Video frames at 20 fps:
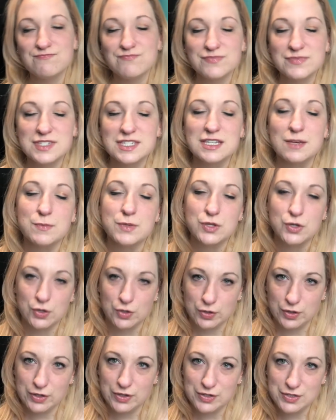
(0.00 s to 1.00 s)
some of the
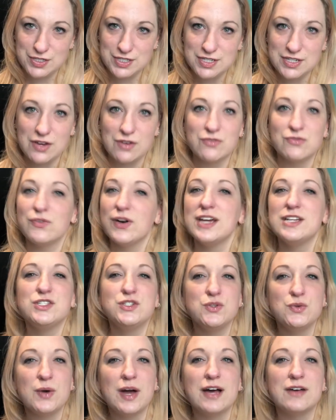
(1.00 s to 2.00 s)
earlier stuff. I
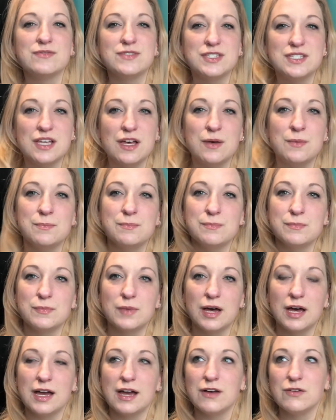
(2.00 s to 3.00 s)
do have some,
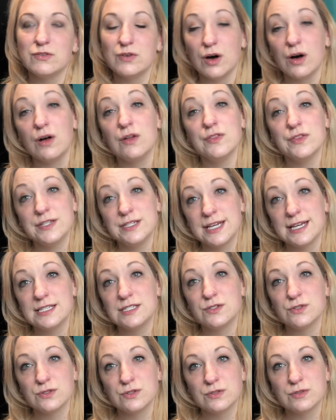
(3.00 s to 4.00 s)
I have all the
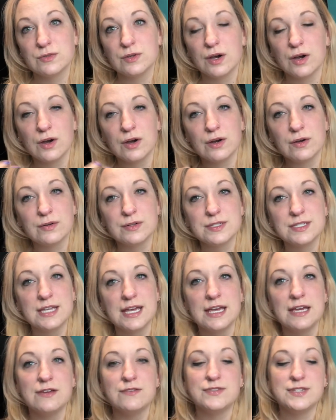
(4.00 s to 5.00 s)
Neds are, are
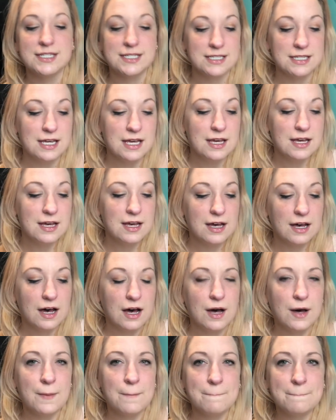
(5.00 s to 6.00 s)
saved and
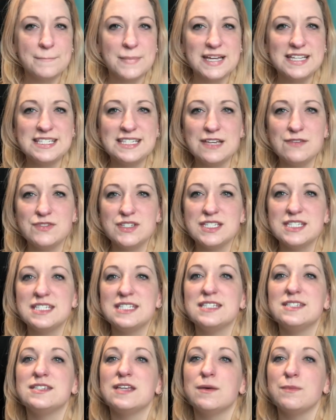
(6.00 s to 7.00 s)
um, I saved
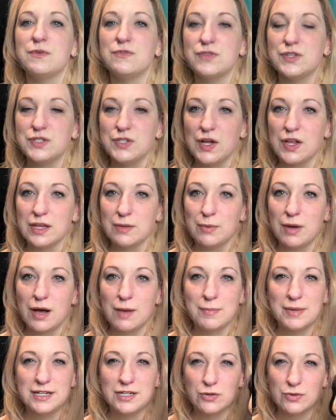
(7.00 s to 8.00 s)
some of the Dollipop.
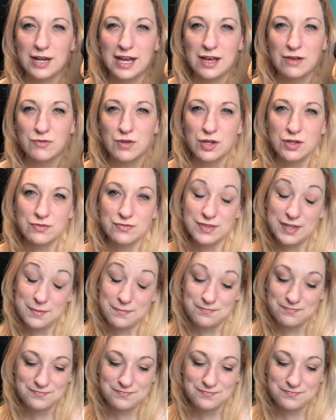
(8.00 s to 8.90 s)
I don't have all of them